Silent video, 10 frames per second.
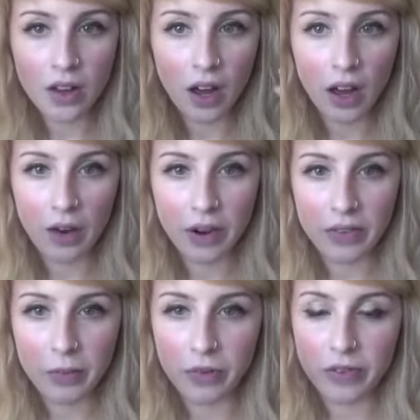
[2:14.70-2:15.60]

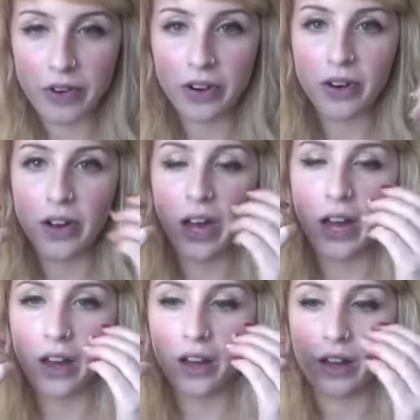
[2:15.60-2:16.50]
whatever you prefer,
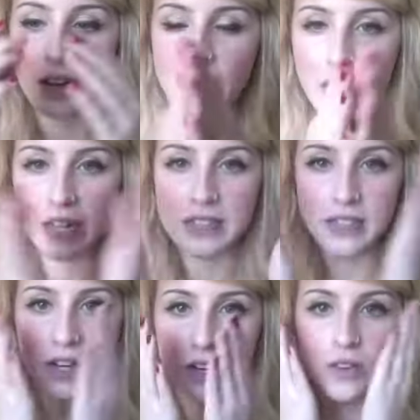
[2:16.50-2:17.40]
in your hands
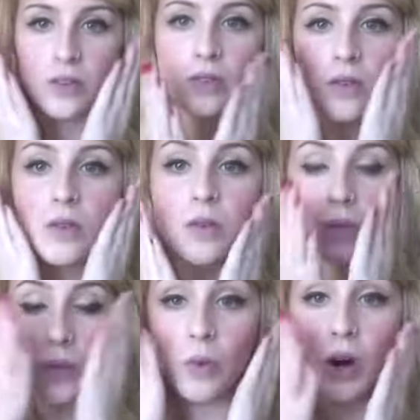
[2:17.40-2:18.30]
and
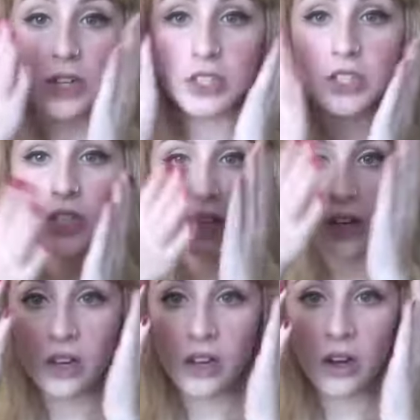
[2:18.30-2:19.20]
wash
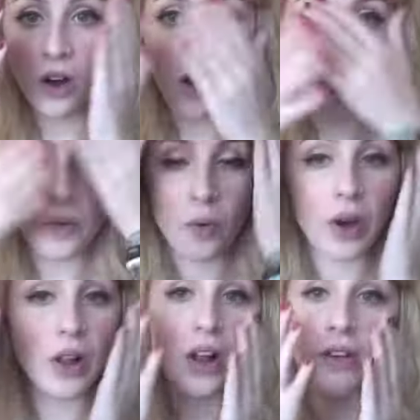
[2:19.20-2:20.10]
all the
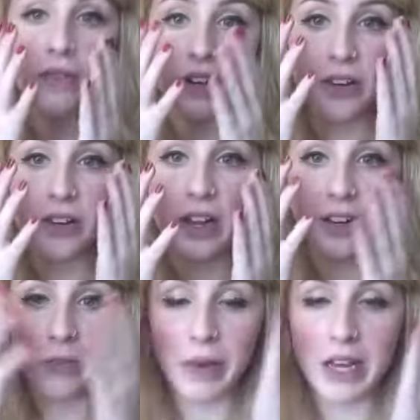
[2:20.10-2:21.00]
oil off
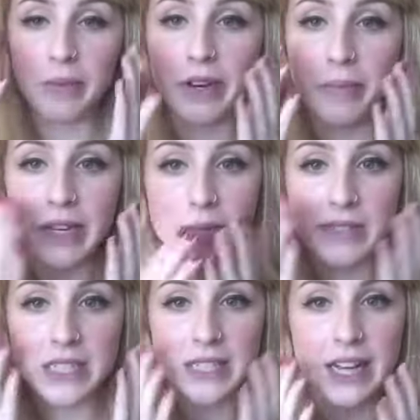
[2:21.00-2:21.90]
and your makeup, and it
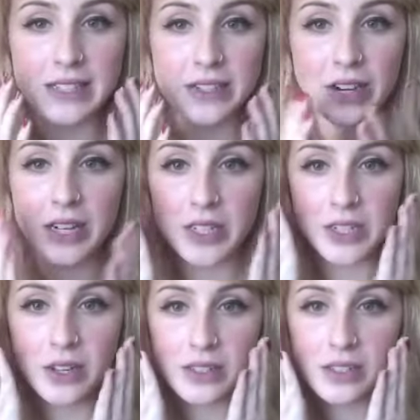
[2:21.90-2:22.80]
becomes a cleanser. It actually
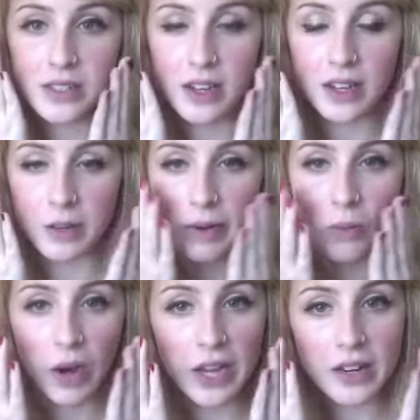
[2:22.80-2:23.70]
turns a little
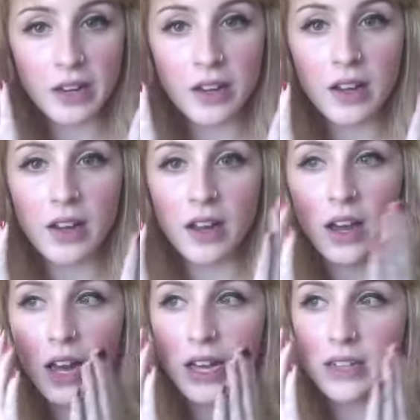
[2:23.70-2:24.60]
bit white.
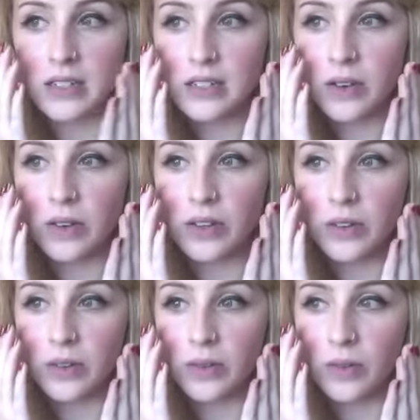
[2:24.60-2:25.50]
And so
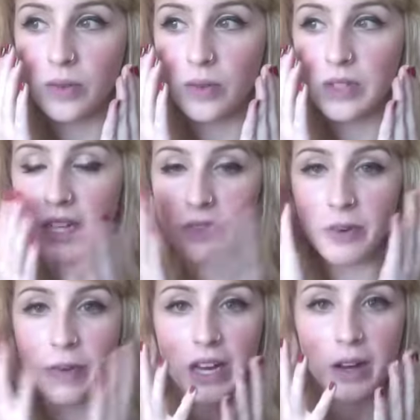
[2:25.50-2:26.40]
you take off
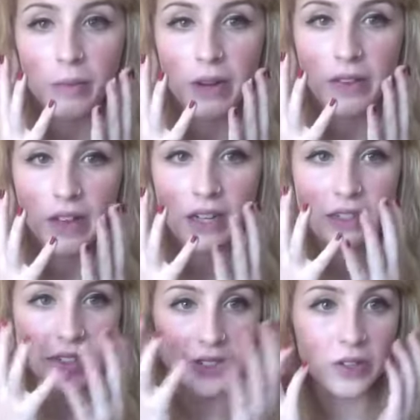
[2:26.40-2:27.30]
your makeup, and then it
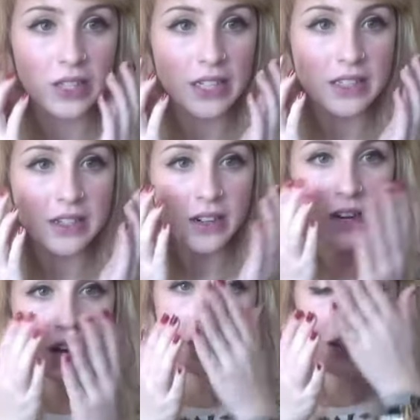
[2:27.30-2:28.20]
turns into a cleanser,
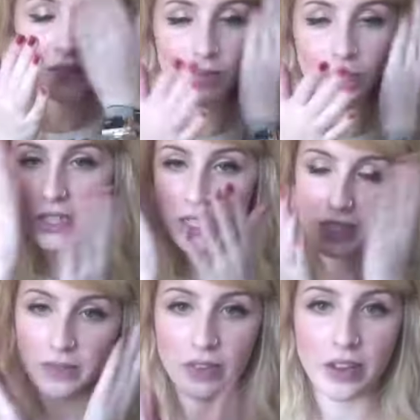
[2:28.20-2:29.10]
and it washes
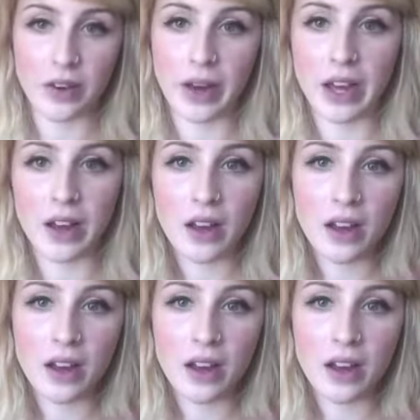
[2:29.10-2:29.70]
everything away.